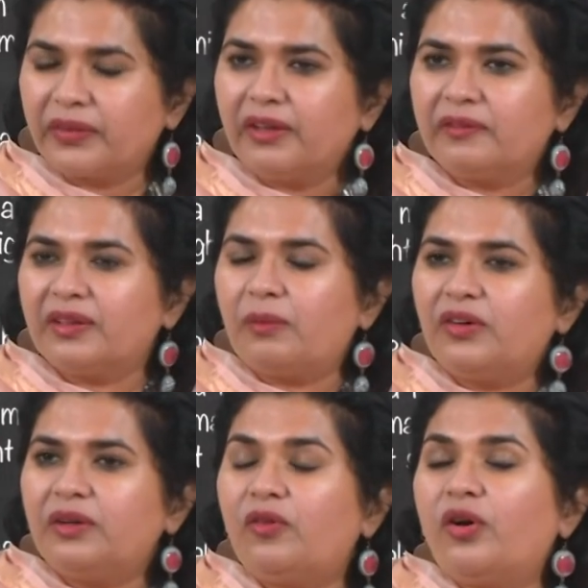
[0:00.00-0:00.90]
if
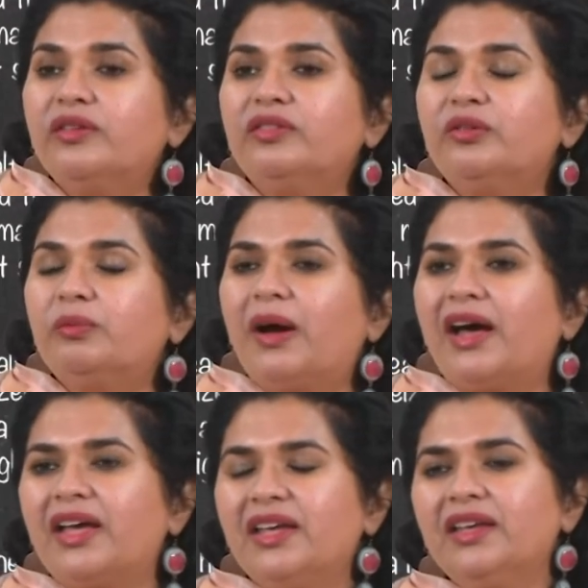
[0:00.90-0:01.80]
someone wants to
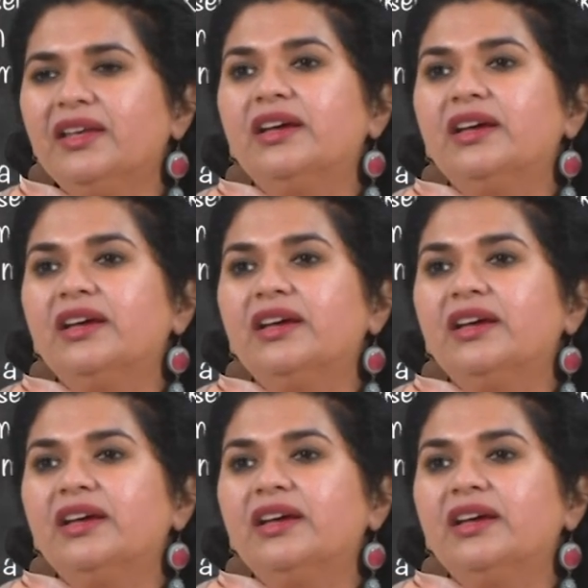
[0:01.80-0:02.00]
buy